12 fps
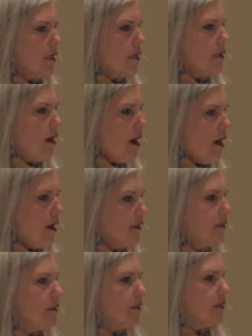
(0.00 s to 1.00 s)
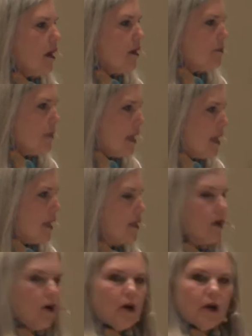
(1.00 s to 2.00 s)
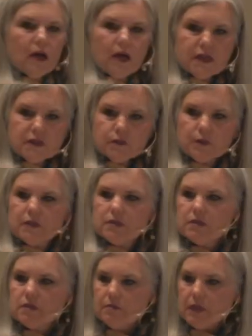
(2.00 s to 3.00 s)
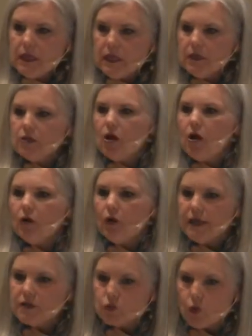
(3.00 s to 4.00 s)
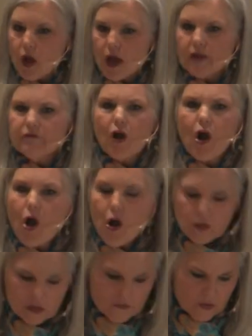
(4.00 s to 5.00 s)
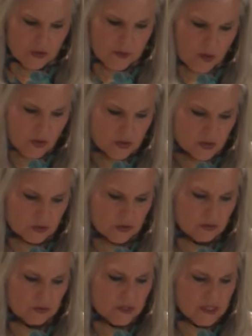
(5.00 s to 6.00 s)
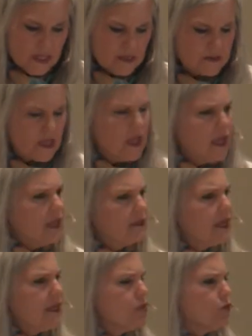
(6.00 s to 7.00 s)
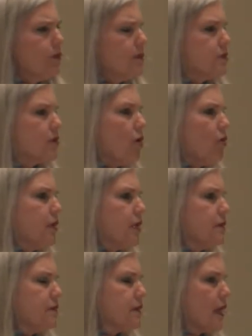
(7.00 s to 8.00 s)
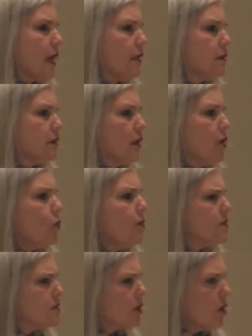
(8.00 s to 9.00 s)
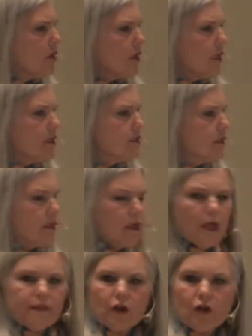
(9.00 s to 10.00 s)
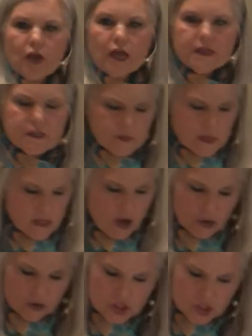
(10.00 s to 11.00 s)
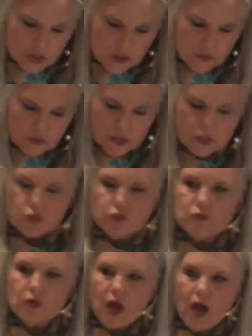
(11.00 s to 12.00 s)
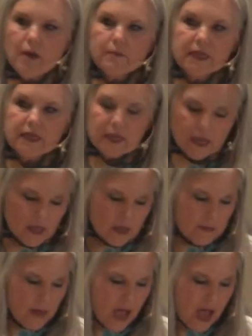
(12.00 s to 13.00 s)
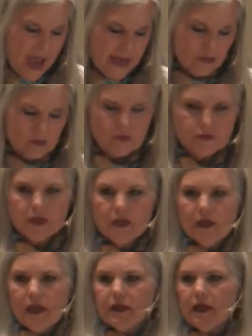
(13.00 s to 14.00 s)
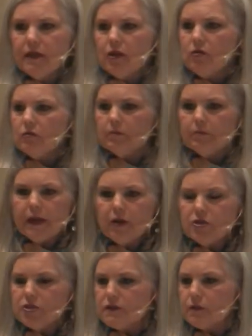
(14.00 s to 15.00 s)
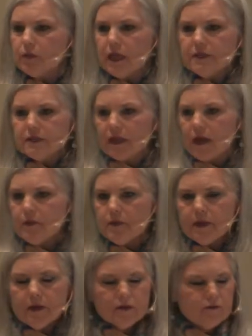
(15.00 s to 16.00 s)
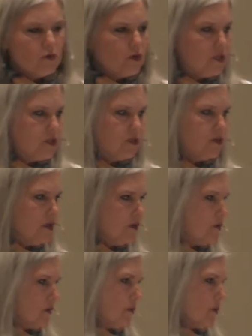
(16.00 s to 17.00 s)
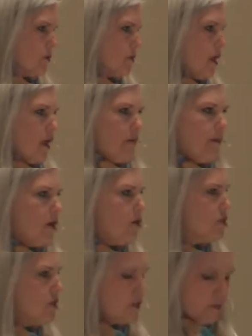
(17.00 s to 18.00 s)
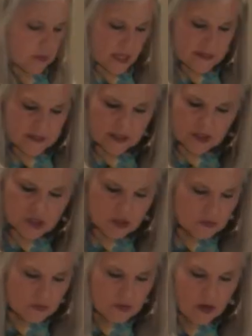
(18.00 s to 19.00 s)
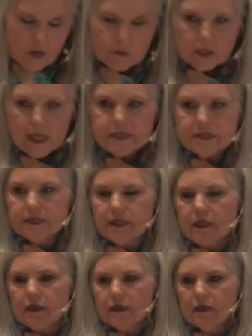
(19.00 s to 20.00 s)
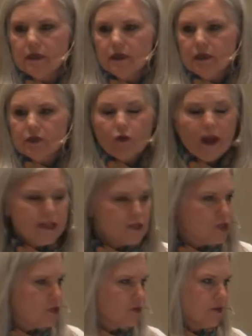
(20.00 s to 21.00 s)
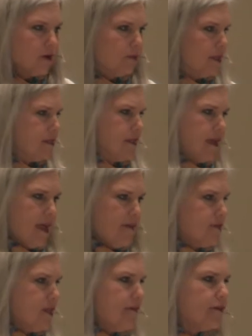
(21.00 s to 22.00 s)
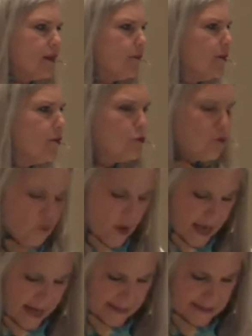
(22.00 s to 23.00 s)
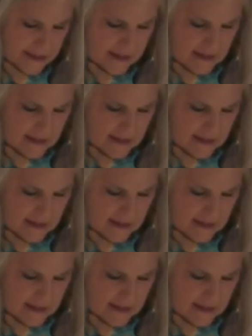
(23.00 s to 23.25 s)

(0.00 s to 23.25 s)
God did not make a husband to meet his wife all of her emotional needs. And ladies, we must guard against that. We must guard against it, that our husband, our children do not become idols. And I know marriage is a blessing. I've been married 42 years almost. Marriage is a blessing. Children are a blessing. Grandchildren are a blessing. I have 7 of them. They're great.